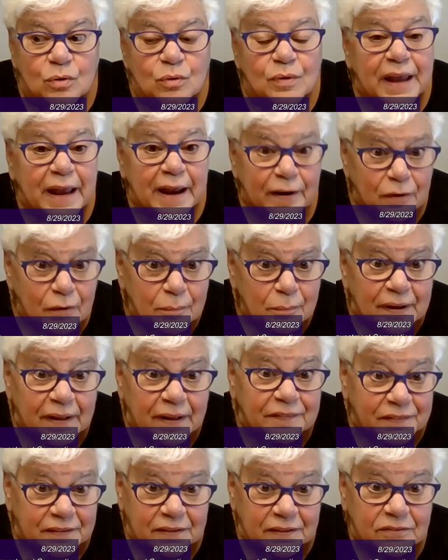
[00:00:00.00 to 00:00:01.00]
who care
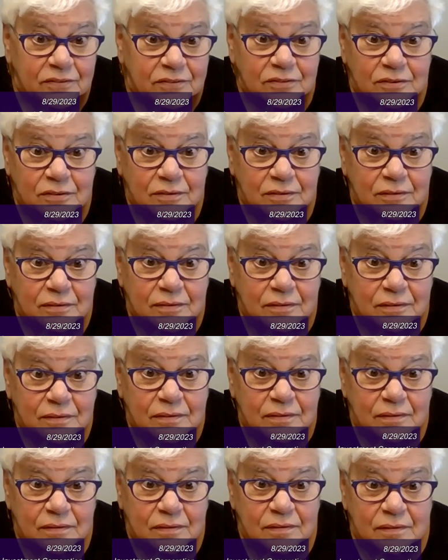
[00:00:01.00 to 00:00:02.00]
about this.
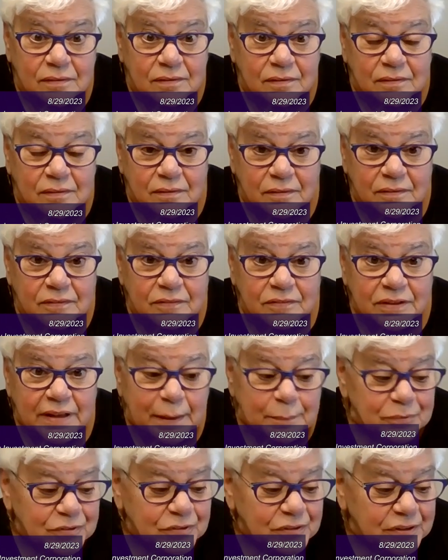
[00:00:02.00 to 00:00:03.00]
It's
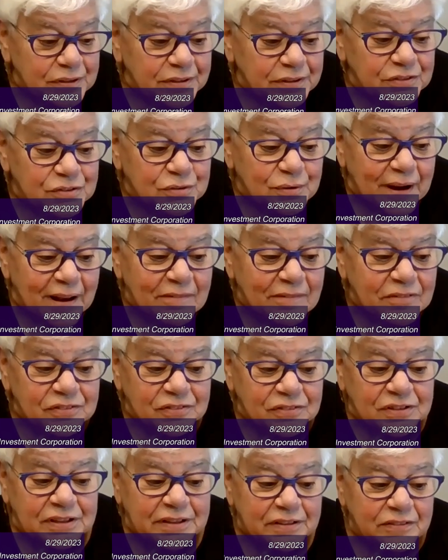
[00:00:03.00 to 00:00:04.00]
absolutely a
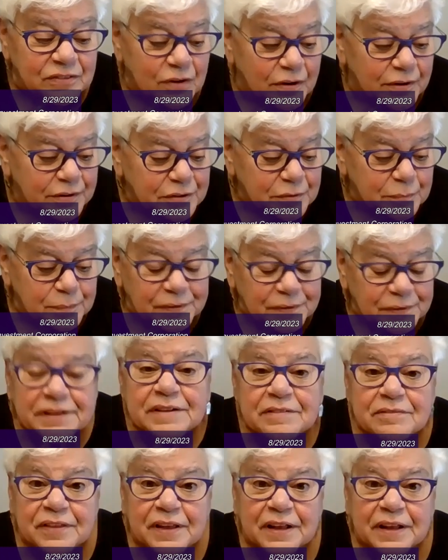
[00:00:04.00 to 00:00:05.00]
travesty. It's hard to
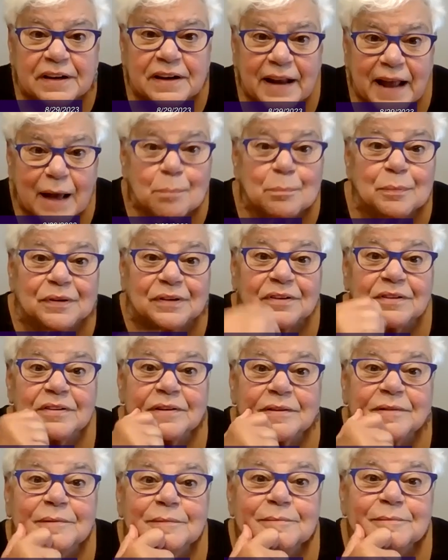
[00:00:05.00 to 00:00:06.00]
believe that it happened.
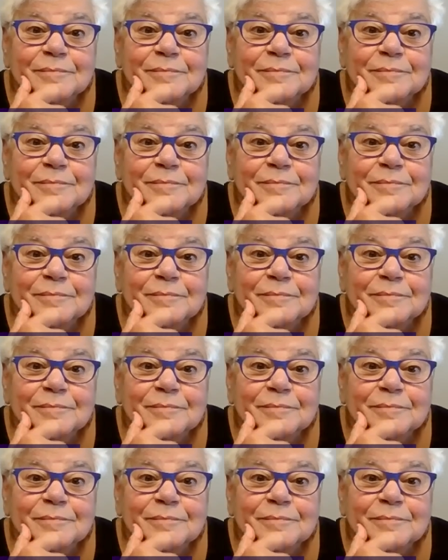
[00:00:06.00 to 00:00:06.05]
